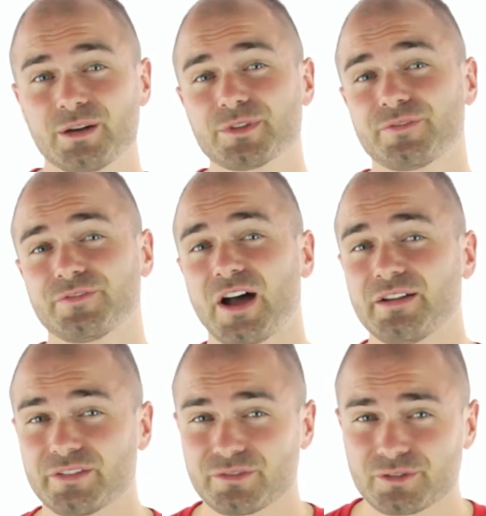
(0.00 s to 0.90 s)
guy comes in
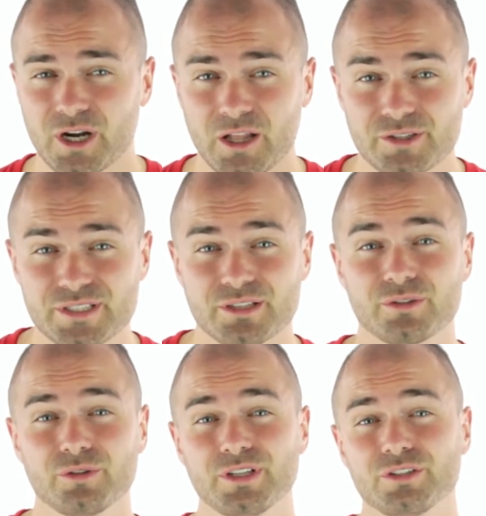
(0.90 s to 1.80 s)
5 different
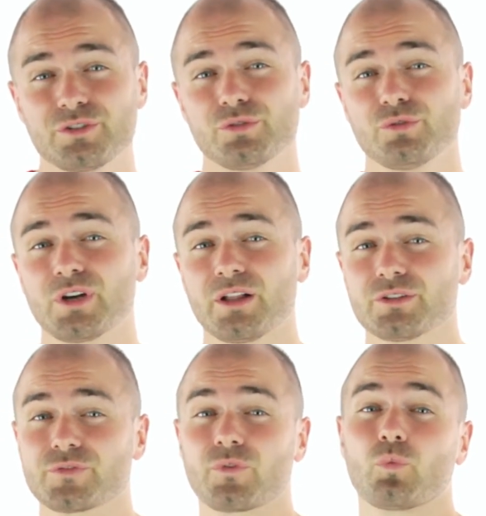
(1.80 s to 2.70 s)
colors, including 2
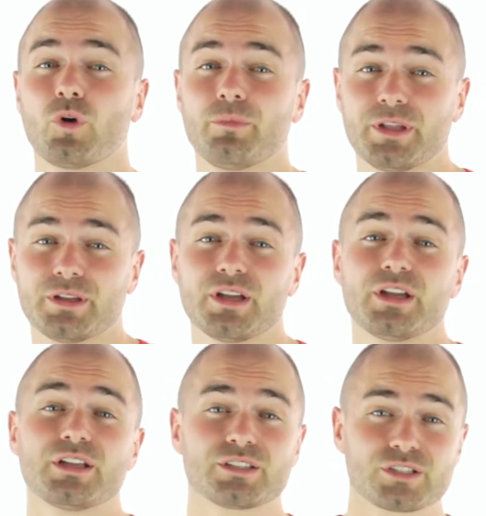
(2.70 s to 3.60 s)
colors for women.
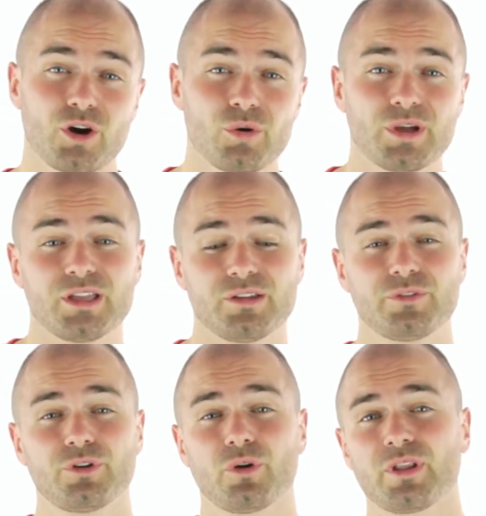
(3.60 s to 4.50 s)
So
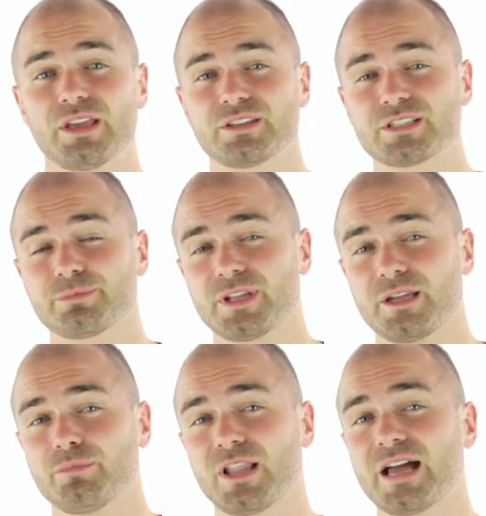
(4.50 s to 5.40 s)
if you don't like this
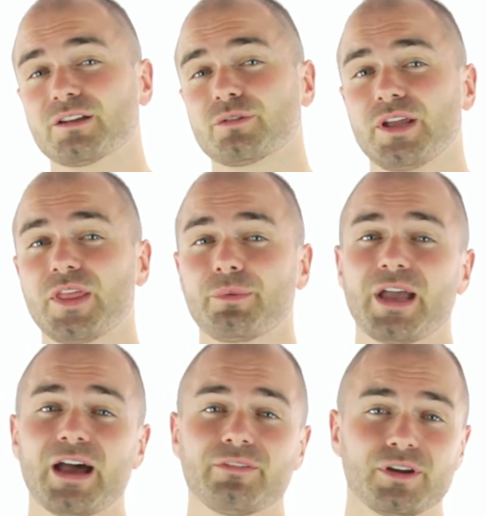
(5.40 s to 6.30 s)
plain black and gray
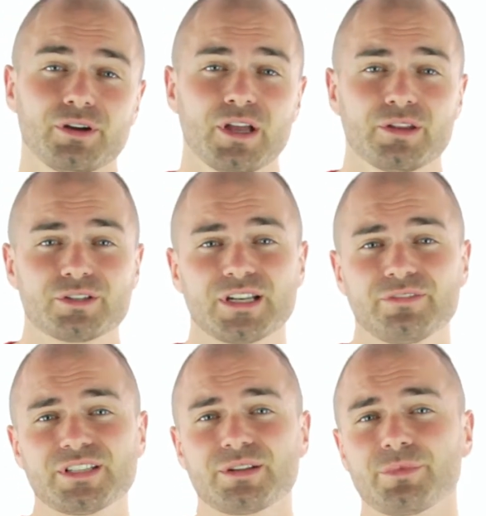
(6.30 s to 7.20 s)
that we have here,
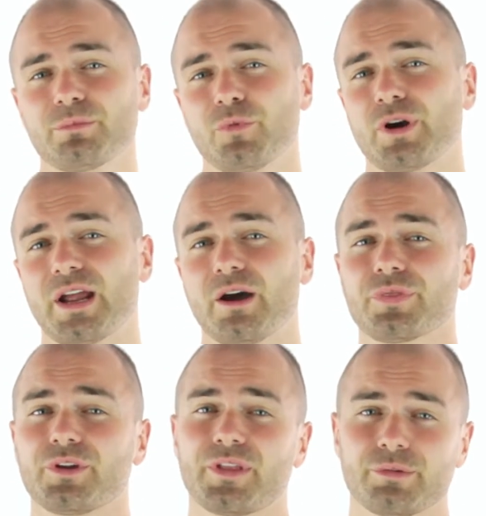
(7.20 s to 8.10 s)
there's definitely something
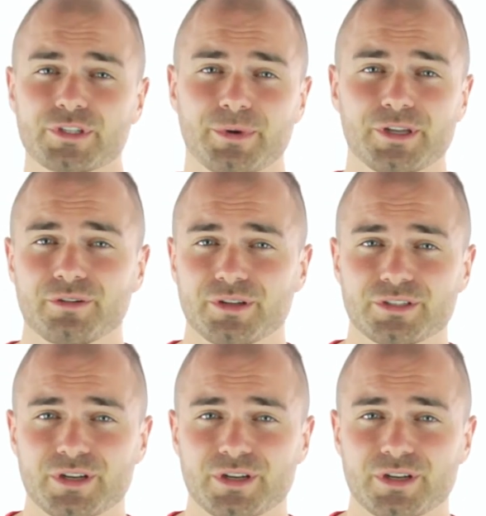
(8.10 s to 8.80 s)
more out there that will spike your